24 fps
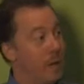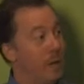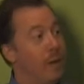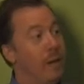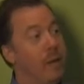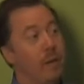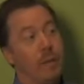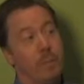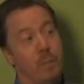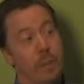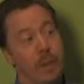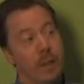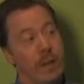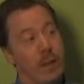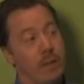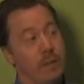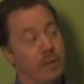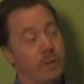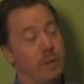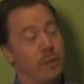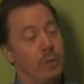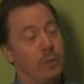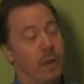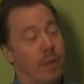done in the
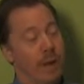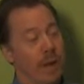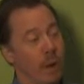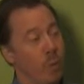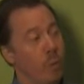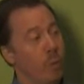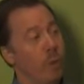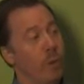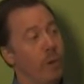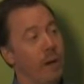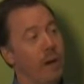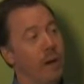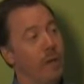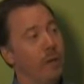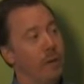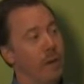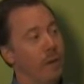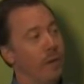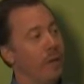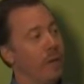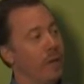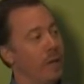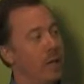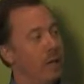past. Right, so now exactly. we're out
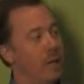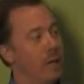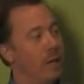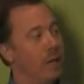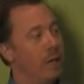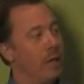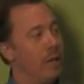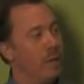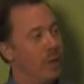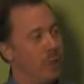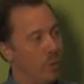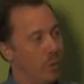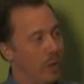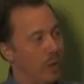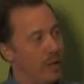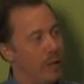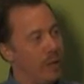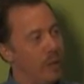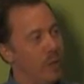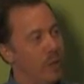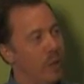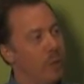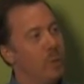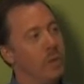there in the community
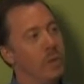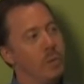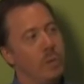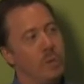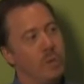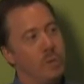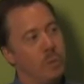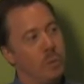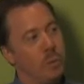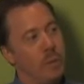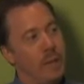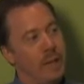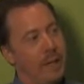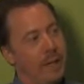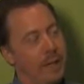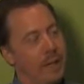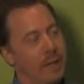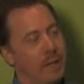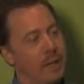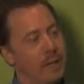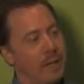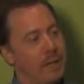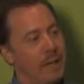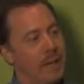trying mm-hmm. to do as much as we
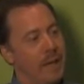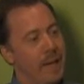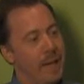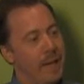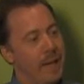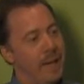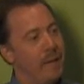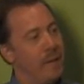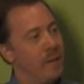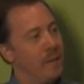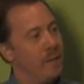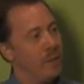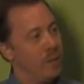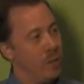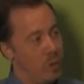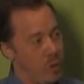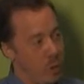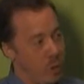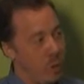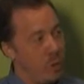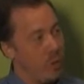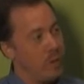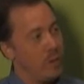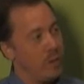can to say, hey, this is
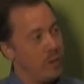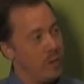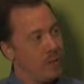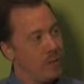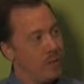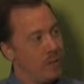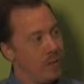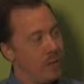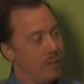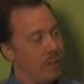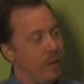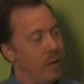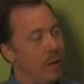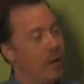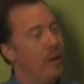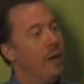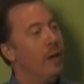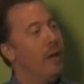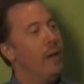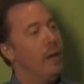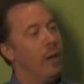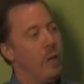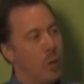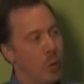your system,
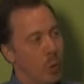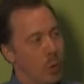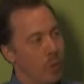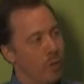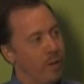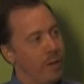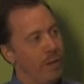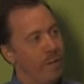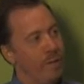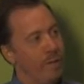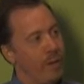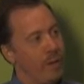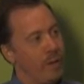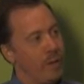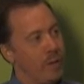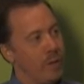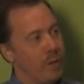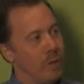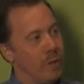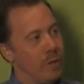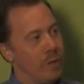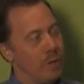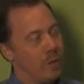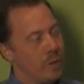you're the
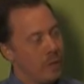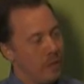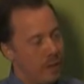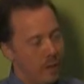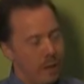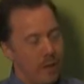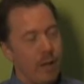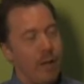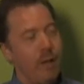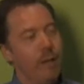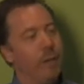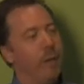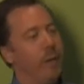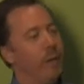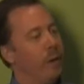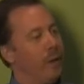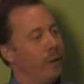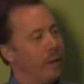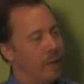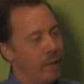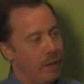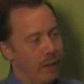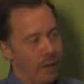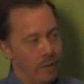investors,
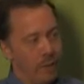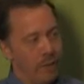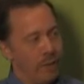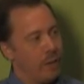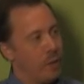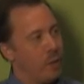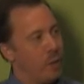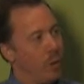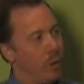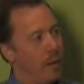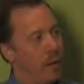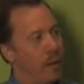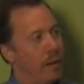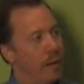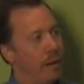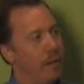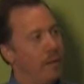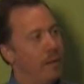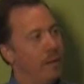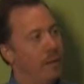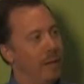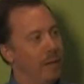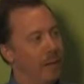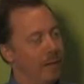give it a try
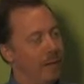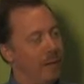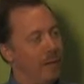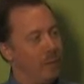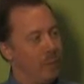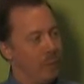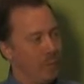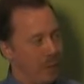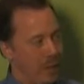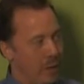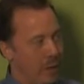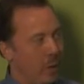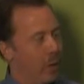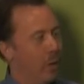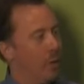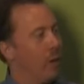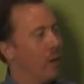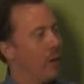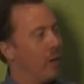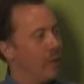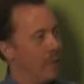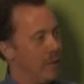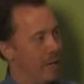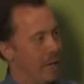because we know there
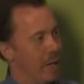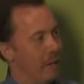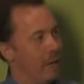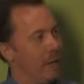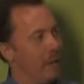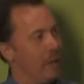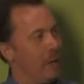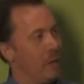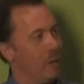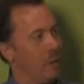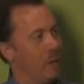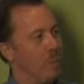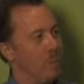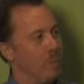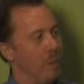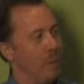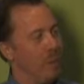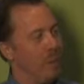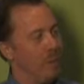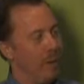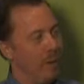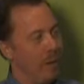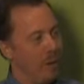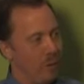are satellite customers
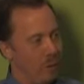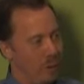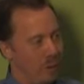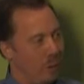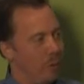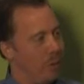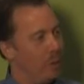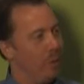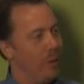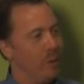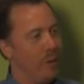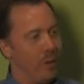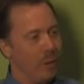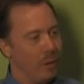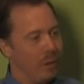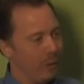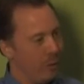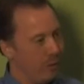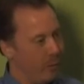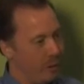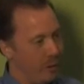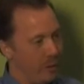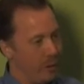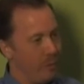out there who, you know,
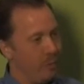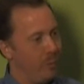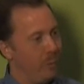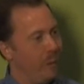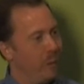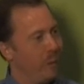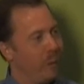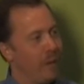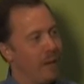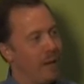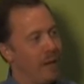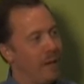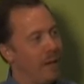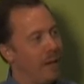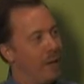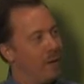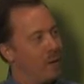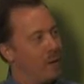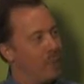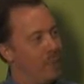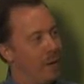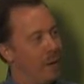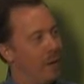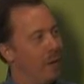when, when the rain
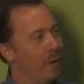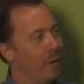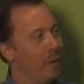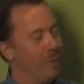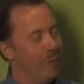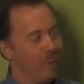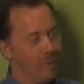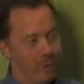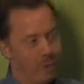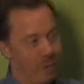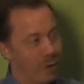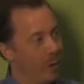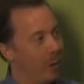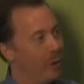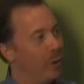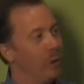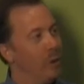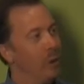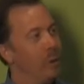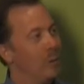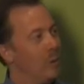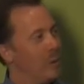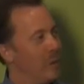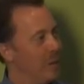clouds appear, they're going
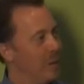to lose